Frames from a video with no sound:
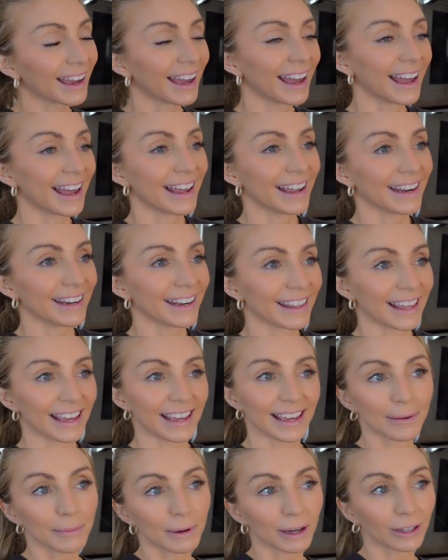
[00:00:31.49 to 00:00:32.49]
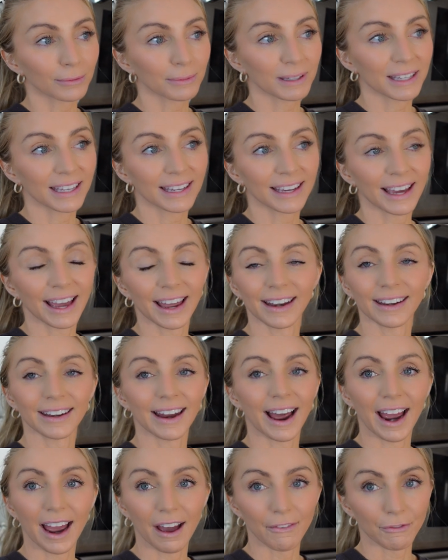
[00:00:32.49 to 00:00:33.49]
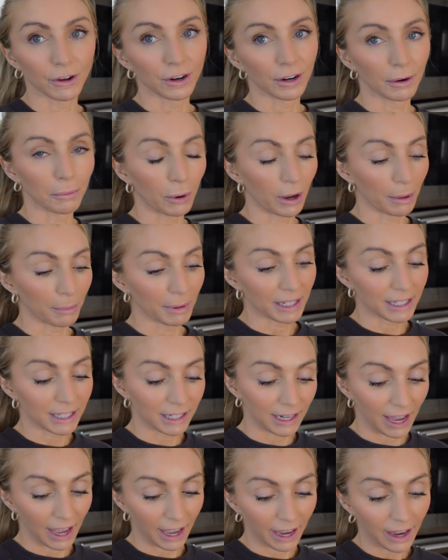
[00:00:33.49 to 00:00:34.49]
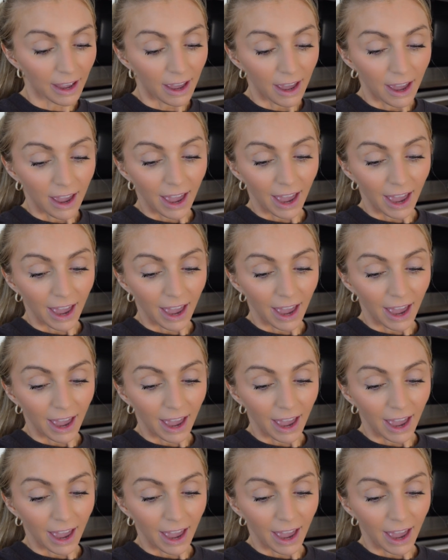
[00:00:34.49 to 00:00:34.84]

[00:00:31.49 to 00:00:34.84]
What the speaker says: and they emailed me, and I have an appointment today,